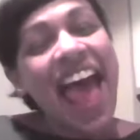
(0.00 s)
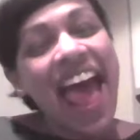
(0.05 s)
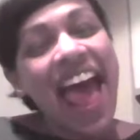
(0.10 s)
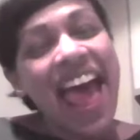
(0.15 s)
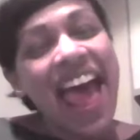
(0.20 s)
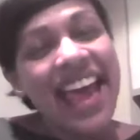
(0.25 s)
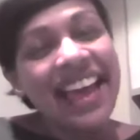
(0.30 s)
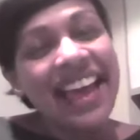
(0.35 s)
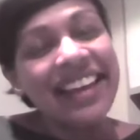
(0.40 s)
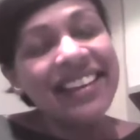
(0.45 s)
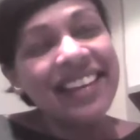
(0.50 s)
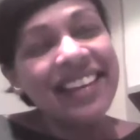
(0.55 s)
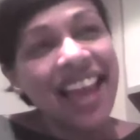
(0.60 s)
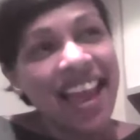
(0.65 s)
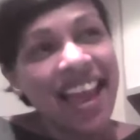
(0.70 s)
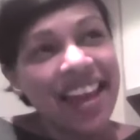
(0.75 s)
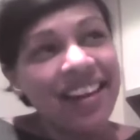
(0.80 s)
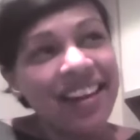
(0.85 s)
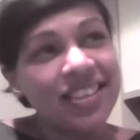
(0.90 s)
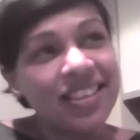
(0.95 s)
and
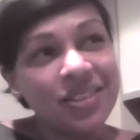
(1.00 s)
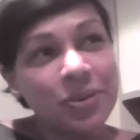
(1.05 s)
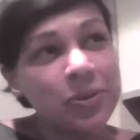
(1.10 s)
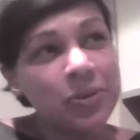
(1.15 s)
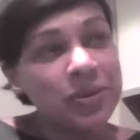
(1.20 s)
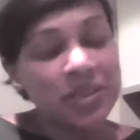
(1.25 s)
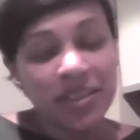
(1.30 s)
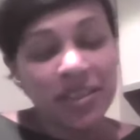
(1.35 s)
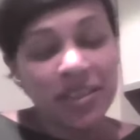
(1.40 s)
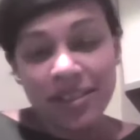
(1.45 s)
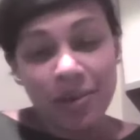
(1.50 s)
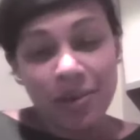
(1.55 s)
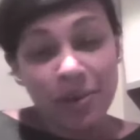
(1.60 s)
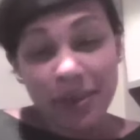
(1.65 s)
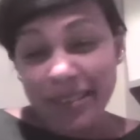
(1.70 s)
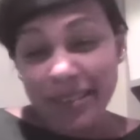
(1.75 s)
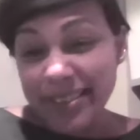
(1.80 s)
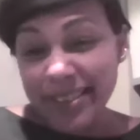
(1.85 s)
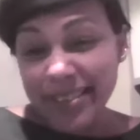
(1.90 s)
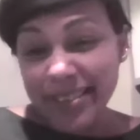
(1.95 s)
I sort of just thought,
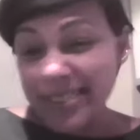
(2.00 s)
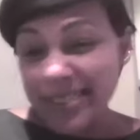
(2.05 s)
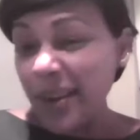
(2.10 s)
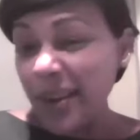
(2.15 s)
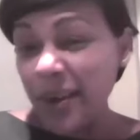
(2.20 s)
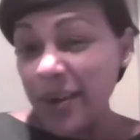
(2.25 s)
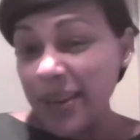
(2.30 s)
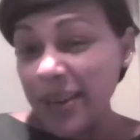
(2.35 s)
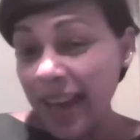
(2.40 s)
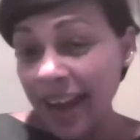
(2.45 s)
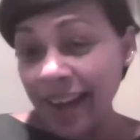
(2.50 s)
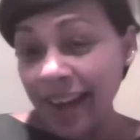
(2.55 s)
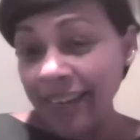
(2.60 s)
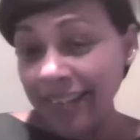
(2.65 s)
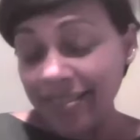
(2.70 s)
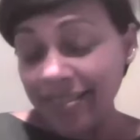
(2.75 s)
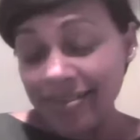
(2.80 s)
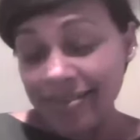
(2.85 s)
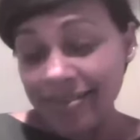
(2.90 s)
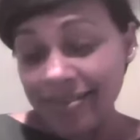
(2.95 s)
this is so young.
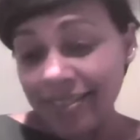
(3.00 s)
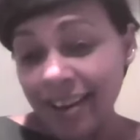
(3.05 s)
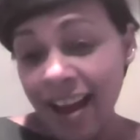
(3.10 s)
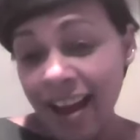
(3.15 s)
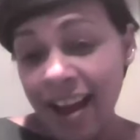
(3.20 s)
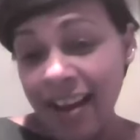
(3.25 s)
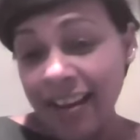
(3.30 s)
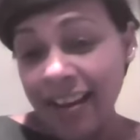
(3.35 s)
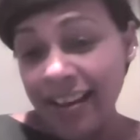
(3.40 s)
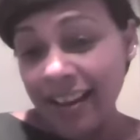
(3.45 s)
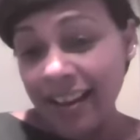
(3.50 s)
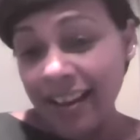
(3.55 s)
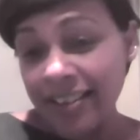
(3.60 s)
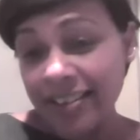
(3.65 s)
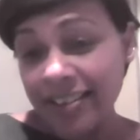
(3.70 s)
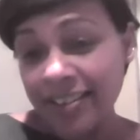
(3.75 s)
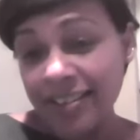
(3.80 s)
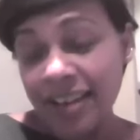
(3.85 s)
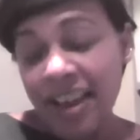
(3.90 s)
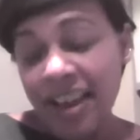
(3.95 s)
Like
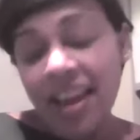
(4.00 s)
it's